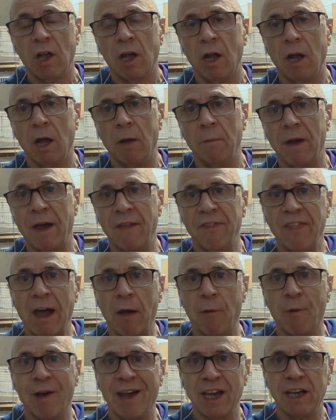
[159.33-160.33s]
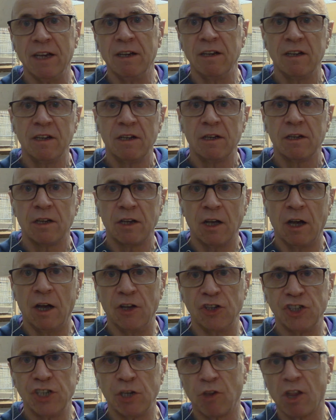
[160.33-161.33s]
and that way
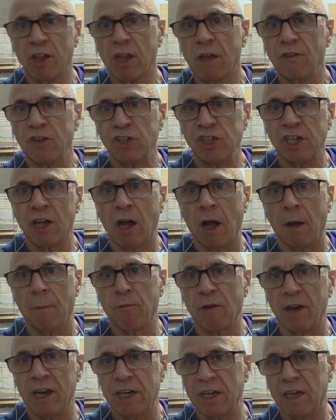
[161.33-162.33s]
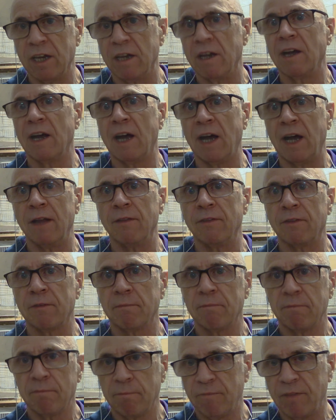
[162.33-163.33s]
she'll discover she can't break it, and
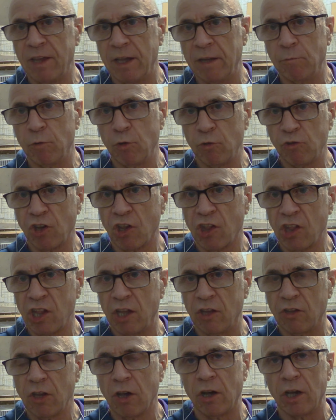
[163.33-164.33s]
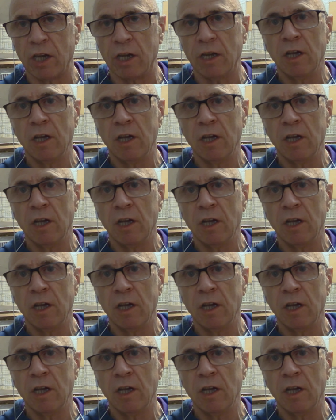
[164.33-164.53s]
then we'll just sit tight.